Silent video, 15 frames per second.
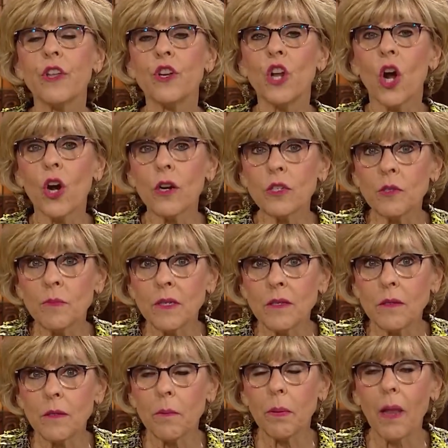the nourishment
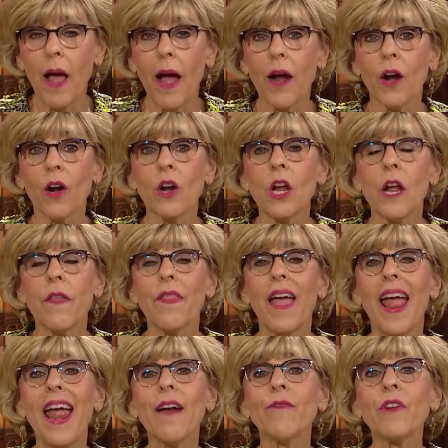supplier,
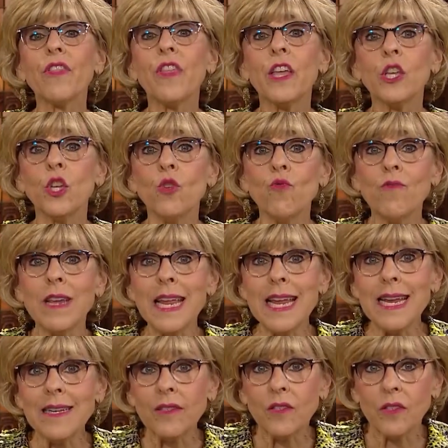the everything you
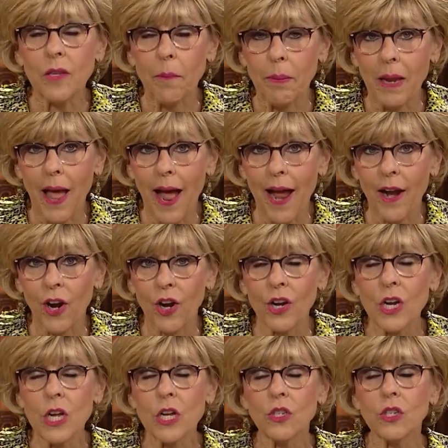need supplier,
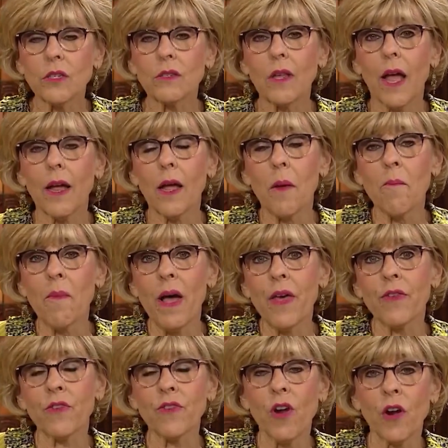just like a
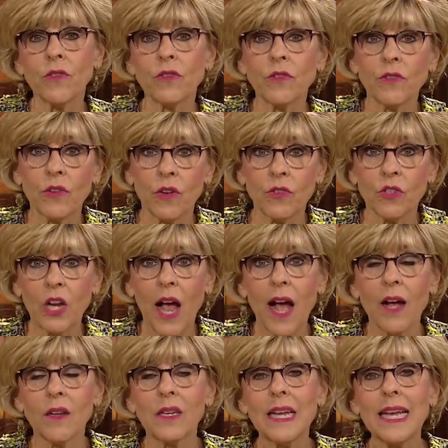mother nurses her child.